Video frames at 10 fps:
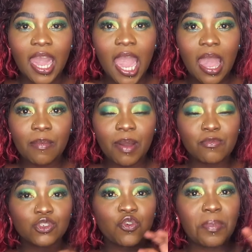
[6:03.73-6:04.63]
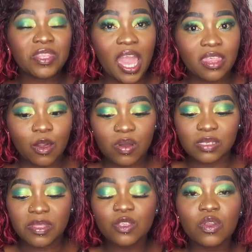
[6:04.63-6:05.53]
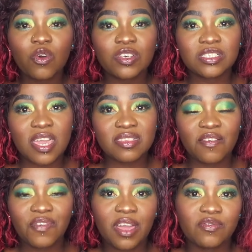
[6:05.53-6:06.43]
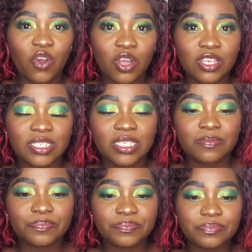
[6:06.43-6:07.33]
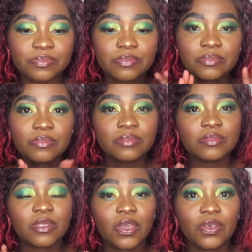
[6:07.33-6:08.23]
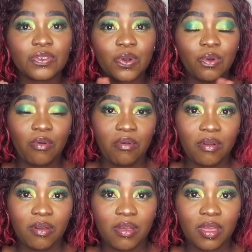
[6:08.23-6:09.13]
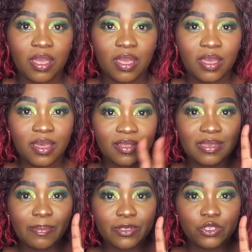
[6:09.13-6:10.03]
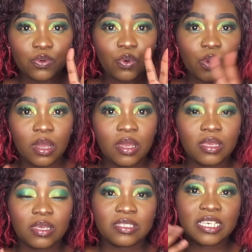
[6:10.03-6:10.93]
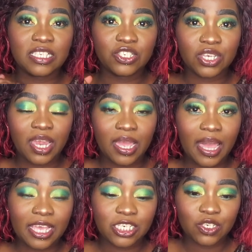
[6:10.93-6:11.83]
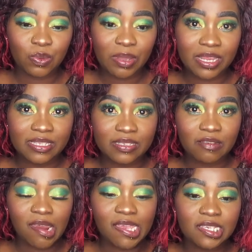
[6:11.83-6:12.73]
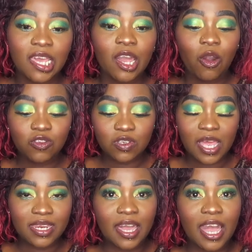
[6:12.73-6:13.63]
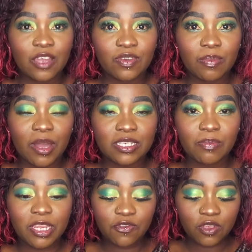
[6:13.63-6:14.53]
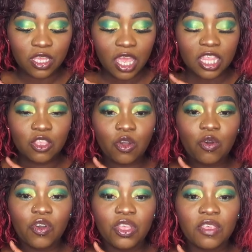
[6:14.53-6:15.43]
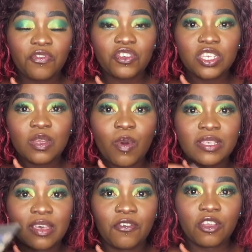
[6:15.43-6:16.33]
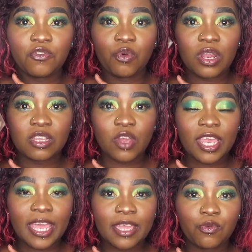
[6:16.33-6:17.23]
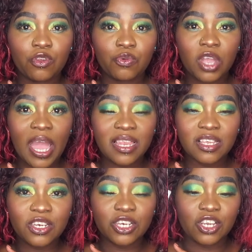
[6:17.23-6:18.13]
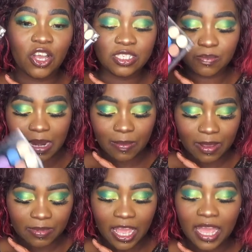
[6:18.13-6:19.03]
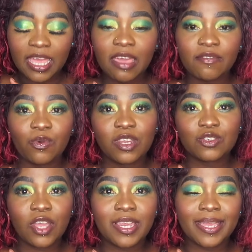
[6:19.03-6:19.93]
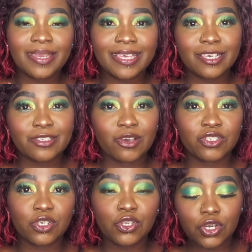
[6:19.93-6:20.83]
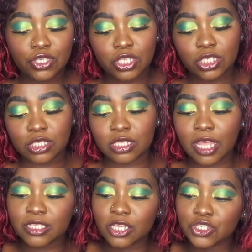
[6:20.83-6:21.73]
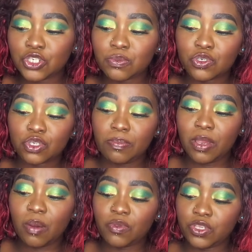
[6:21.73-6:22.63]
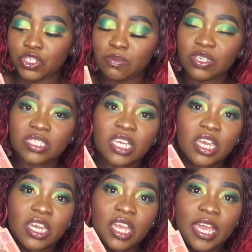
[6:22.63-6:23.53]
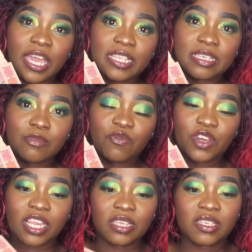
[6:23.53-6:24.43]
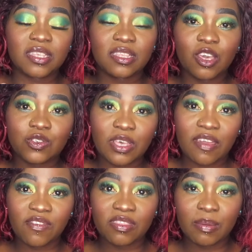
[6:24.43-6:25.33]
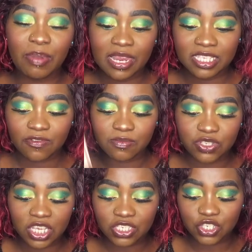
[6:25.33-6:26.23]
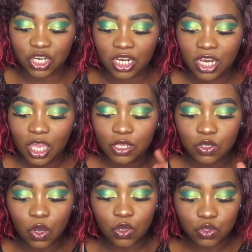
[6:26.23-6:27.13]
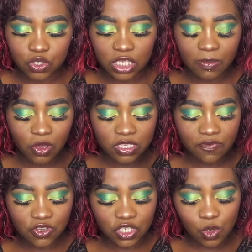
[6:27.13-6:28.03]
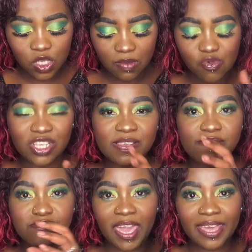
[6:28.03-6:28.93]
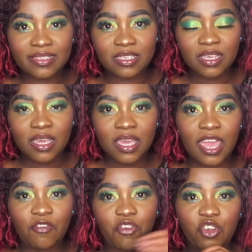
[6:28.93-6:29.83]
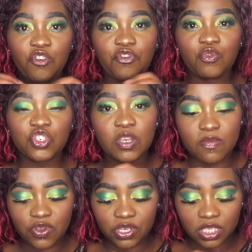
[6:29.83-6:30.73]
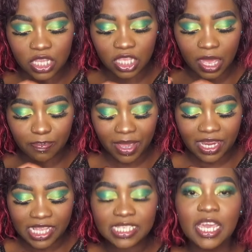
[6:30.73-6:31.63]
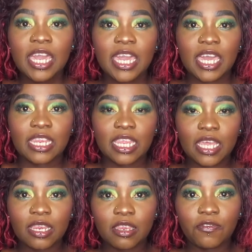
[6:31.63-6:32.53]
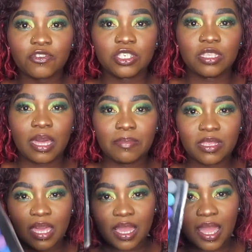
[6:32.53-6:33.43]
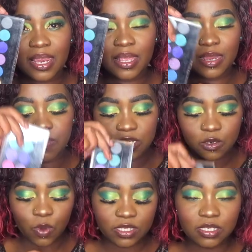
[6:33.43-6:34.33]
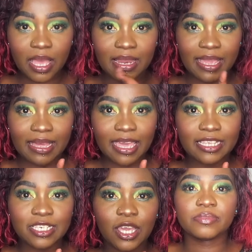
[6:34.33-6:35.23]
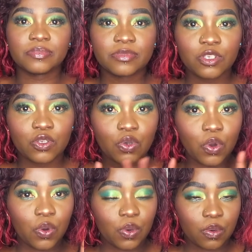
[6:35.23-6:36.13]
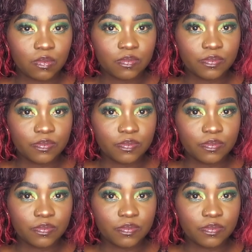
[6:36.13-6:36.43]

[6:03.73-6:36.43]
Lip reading: I'm not sure about the other ones, but this one costs $95. So number two, Signature eyeshadow palettes, right? Also under $100. But if you, so the Foschini ones are for if you want to try like color and lots and blah blah blah. If you want to try like nice exotic looks, this nice and shimmers, you can play around with the shimmers here and some of the glitters that they also have in the palettes from Signature. So you see, because the Foschini ones are mostly matte and very few shimmers in their palettes, and then the Foschini, I mean the color limited ones, I like that. So